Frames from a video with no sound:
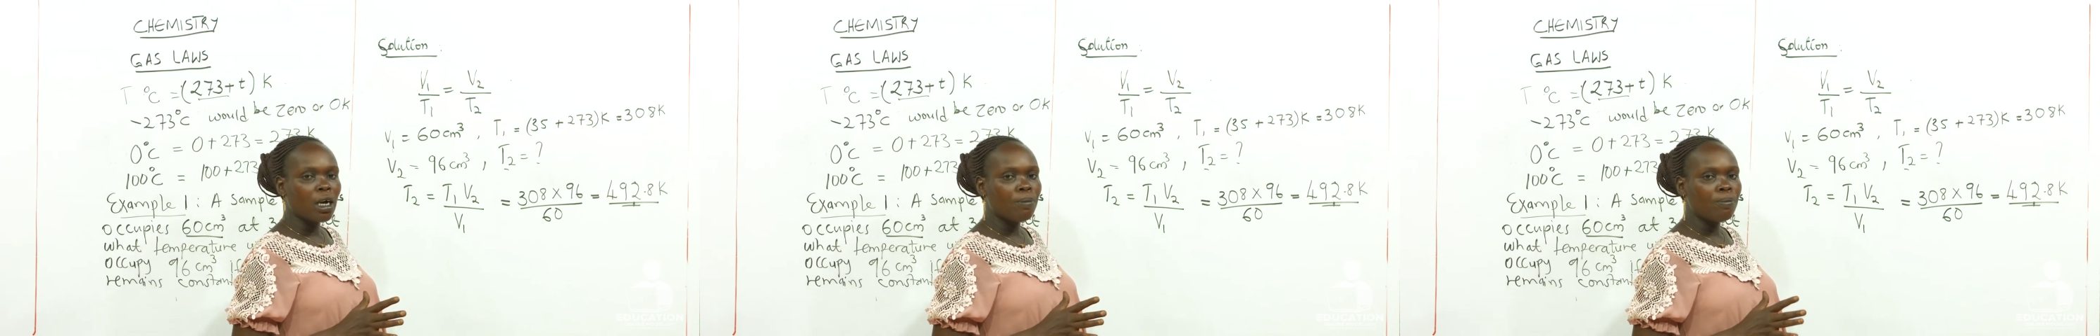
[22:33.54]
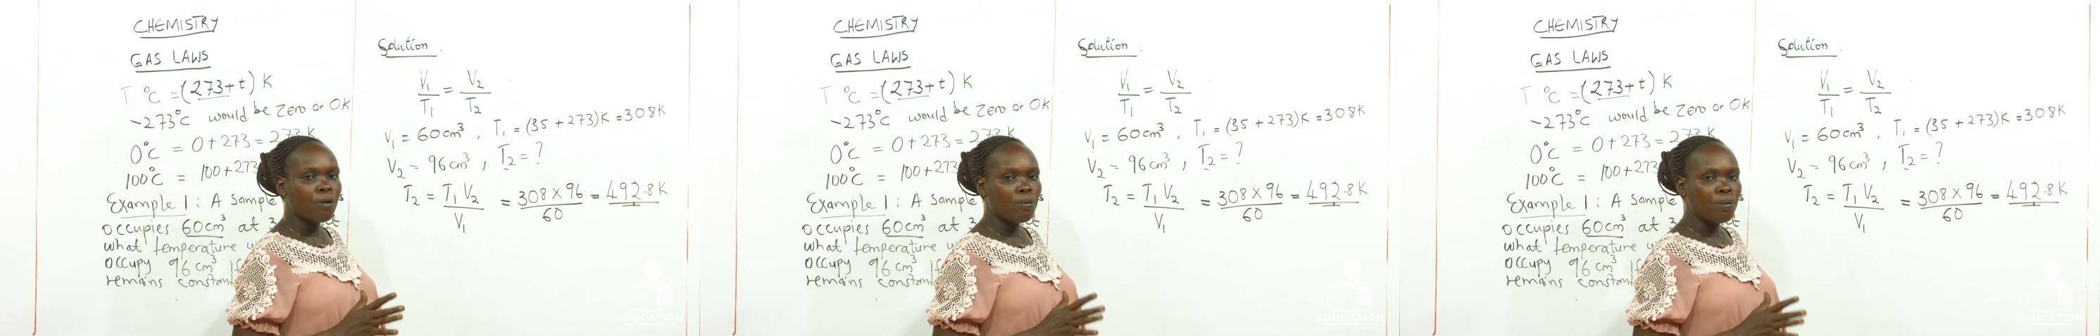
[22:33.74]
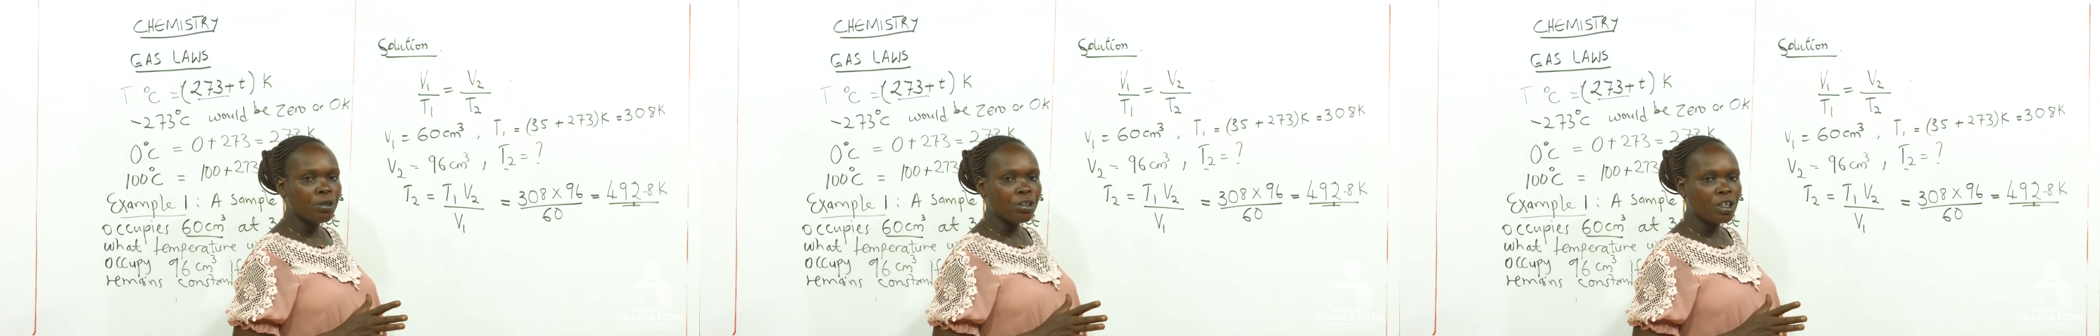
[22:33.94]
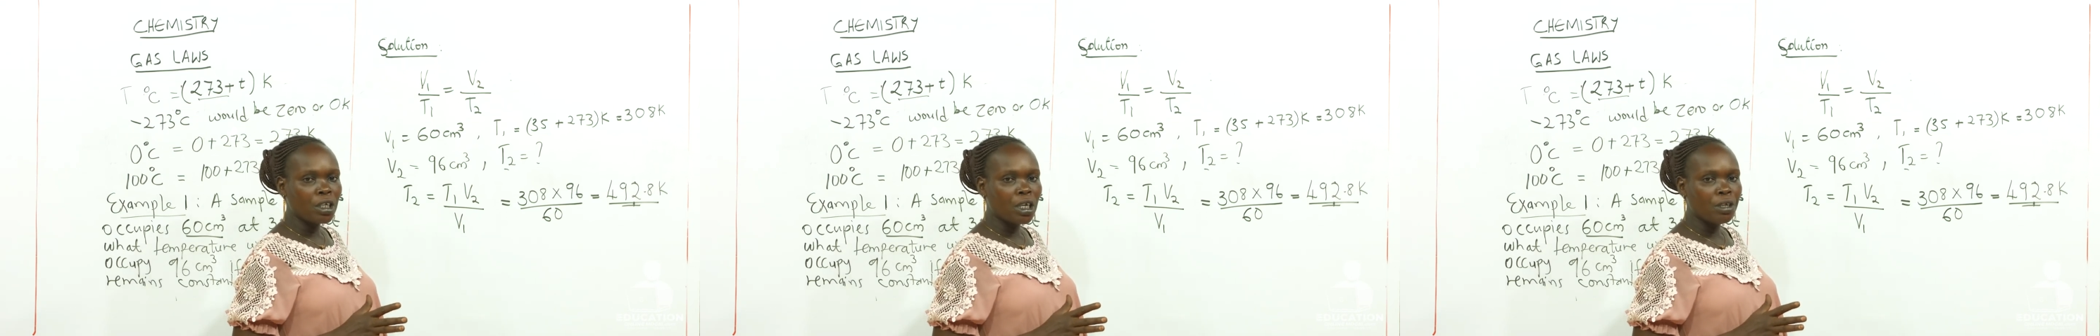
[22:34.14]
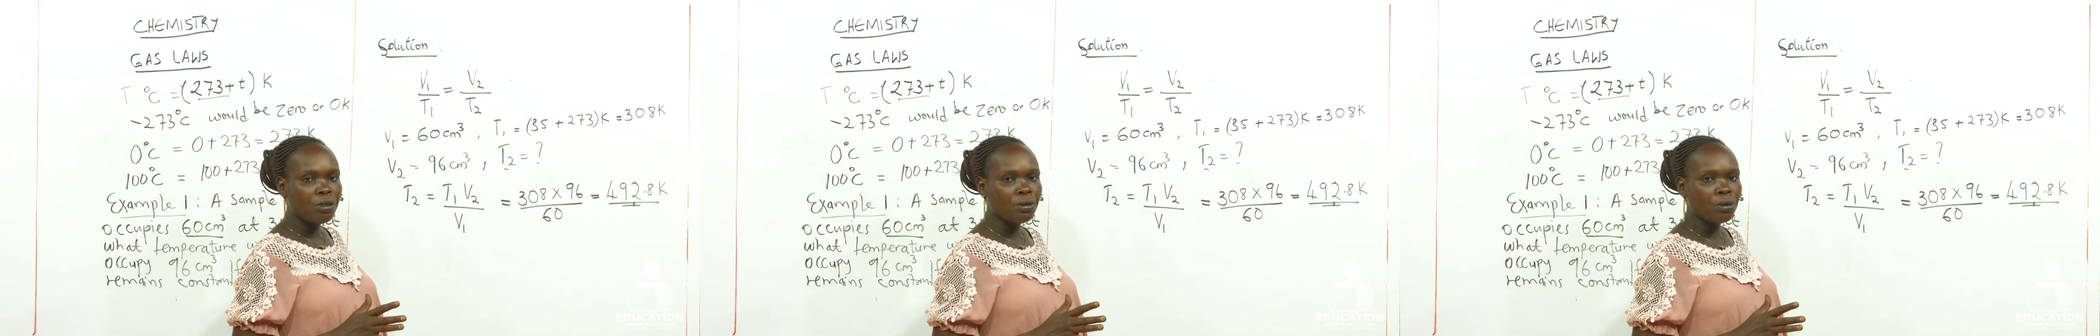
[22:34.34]

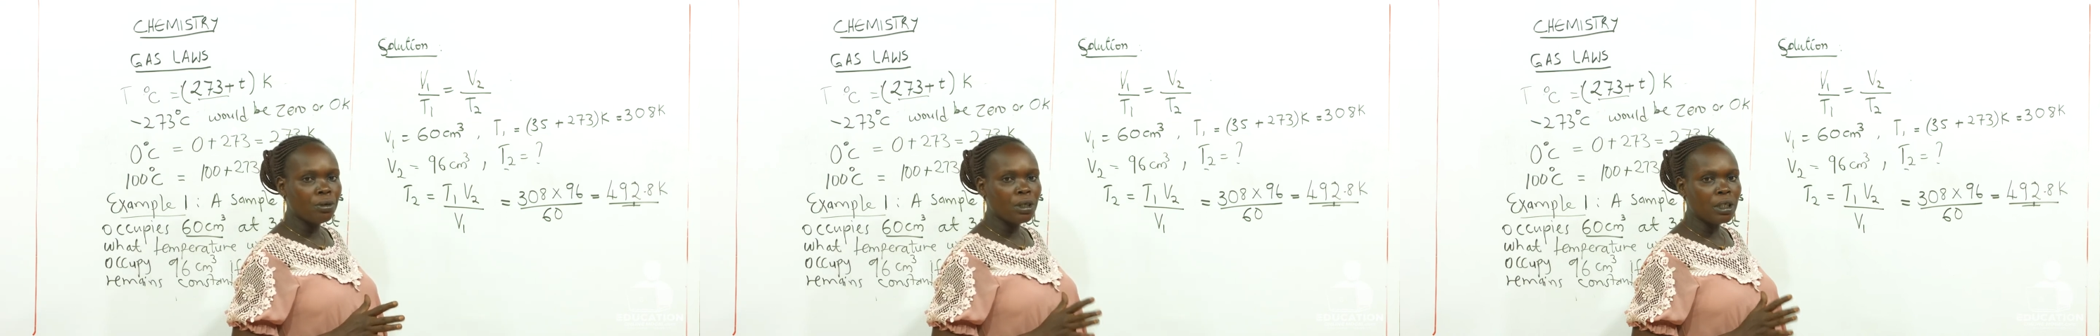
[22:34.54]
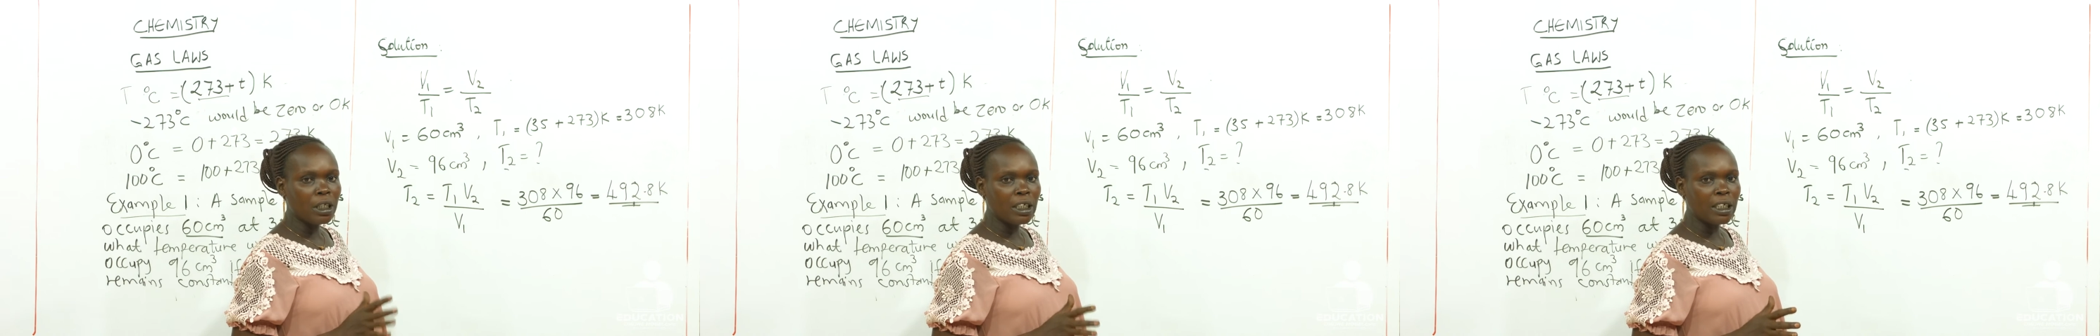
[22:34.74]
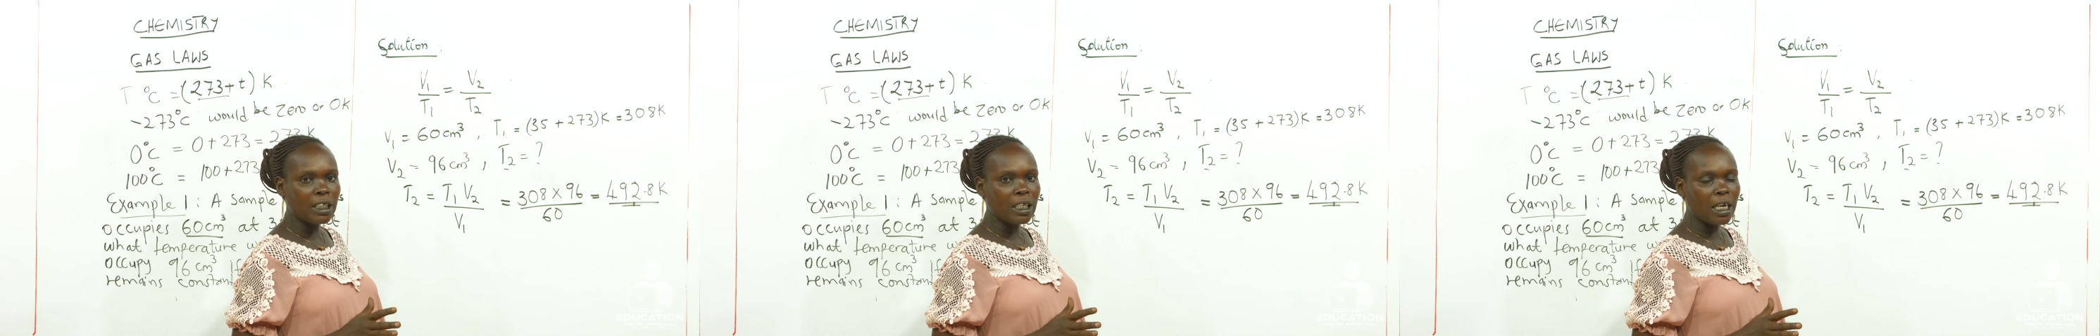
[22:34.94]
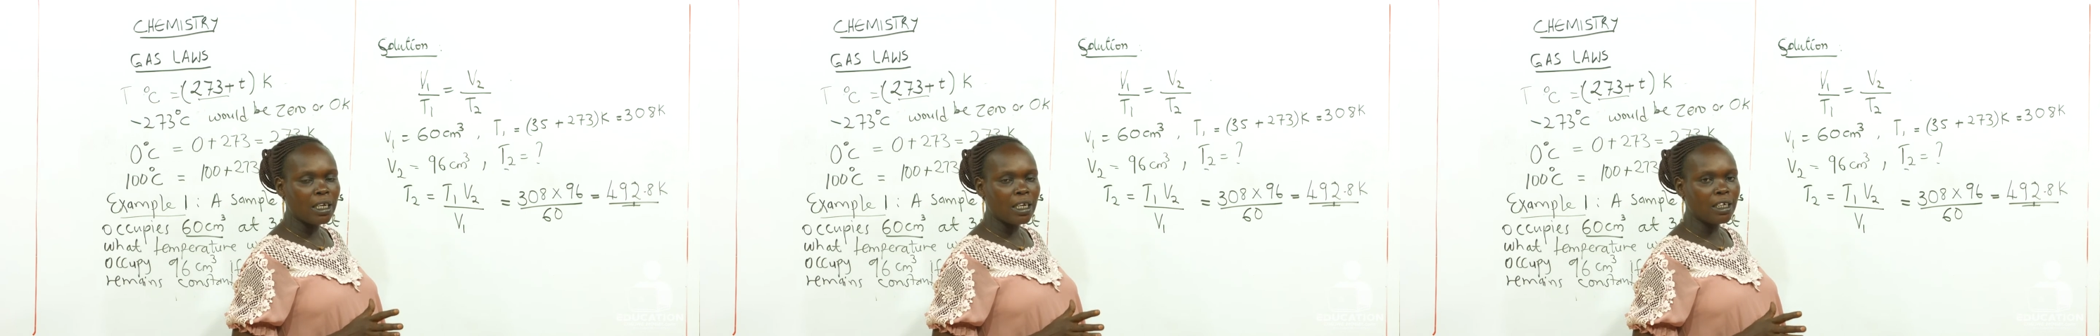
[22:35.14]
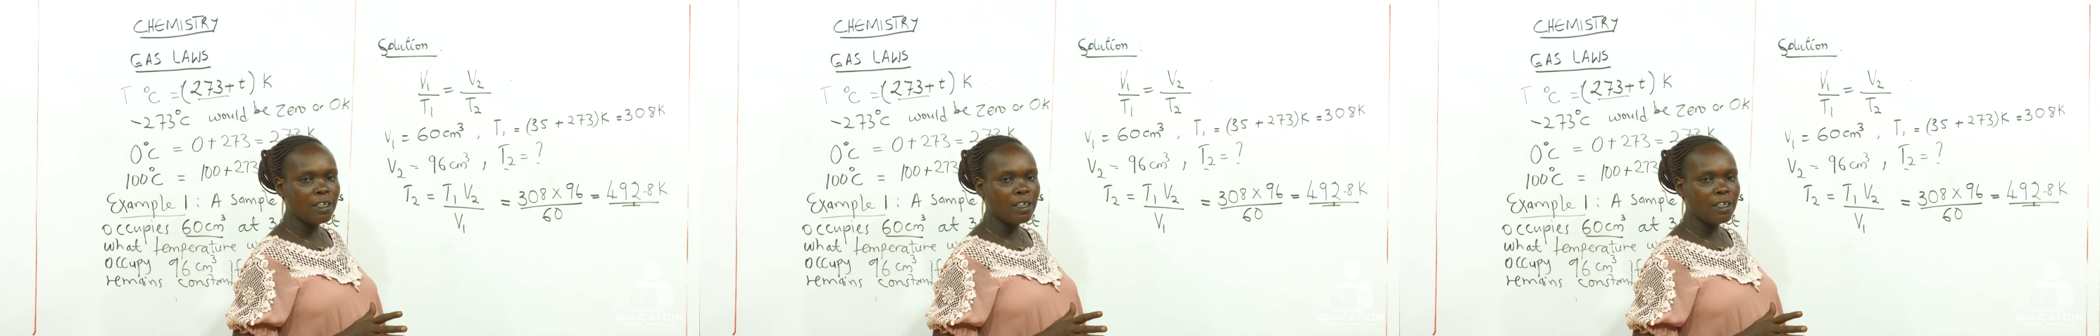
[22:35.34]
proportional to each other.